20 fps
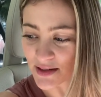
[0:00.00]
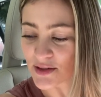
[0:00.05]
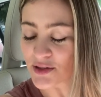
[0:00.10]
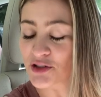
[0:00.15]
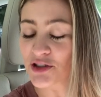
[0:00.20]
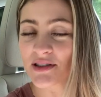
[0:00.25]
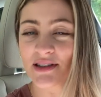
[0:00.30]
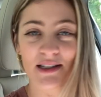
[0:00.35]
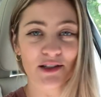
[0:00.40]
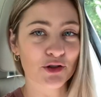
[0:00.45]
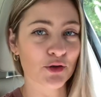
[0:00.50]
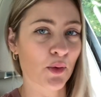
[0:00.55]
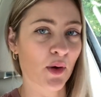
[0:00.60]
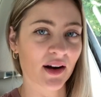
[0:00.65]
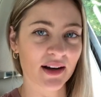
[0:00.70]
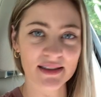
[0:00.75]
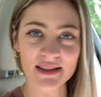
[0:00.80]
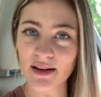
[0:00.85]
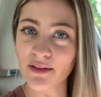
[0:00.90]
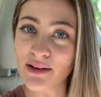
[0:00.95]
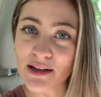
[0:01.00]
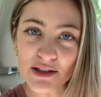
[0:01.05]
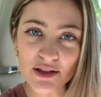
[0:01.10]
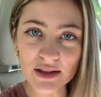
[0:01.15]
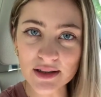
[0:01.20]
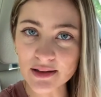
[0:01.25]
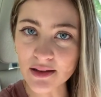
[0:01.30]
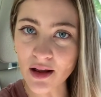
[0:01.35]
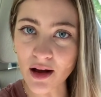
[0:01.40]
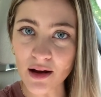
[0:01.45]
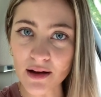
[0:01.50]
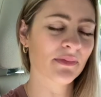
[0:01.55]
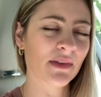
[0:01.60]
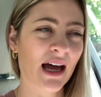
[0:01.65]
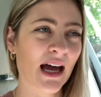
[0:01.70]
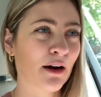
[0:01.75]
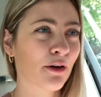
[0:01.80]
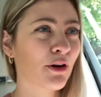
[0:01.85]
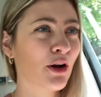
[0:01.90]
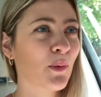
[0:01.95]
She's like 27 inches long. I
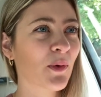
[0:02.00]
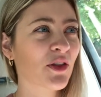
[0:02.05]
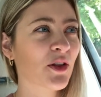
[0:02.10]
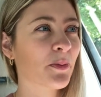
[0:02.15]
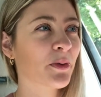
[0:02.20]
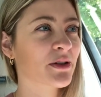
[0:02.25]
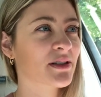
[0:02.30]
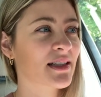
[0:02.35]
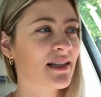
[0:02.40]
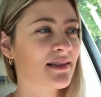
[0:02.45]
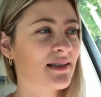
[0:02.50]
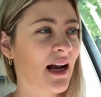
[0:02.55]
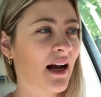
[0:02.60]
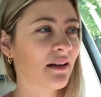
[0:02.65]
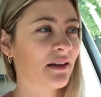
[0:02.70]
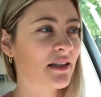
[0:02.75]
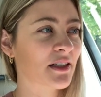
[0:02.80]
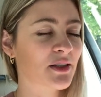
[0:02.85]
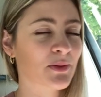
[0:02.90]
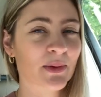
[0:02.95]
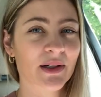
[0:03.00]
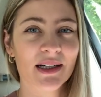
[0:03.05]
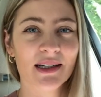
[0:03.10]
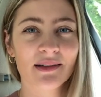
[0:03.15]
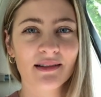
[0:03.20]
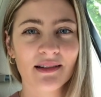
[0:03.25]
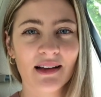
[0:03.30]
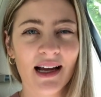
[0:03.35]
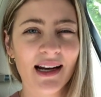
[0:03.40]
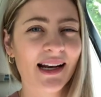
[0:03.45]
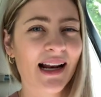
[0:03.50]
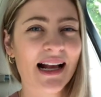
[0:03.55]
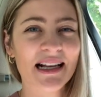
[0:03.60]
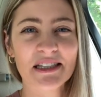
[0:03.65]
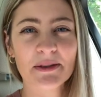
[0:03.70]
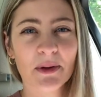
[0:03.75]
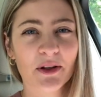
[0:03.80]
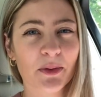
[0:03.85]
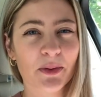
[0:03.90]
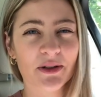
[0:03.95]
don't know what the percentile is. We didn't, I didn't ask
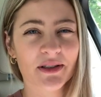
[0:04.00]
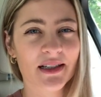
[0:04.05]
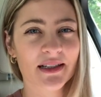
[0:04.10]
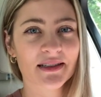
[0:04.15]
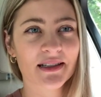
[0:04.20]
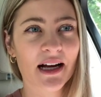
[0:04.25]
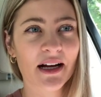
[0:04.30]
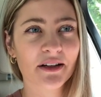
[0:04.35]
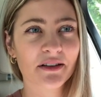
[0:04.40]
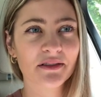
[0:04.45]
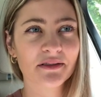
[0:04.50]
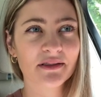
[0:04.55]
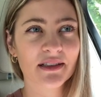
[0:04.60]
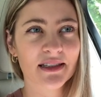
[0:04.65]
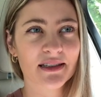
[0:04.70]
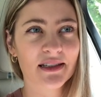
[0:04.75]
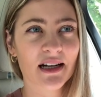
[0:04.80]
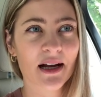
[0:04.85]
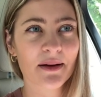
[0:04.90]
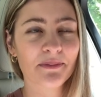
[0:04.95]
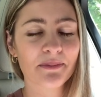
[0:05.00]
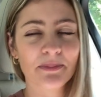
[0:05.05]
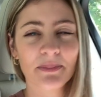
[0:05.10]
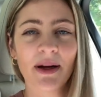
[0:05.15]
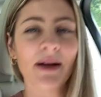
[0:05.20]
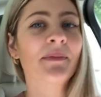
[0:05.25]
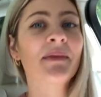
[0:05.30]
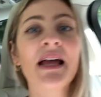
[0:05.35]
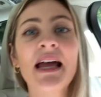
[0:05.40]
about the percentile this time. But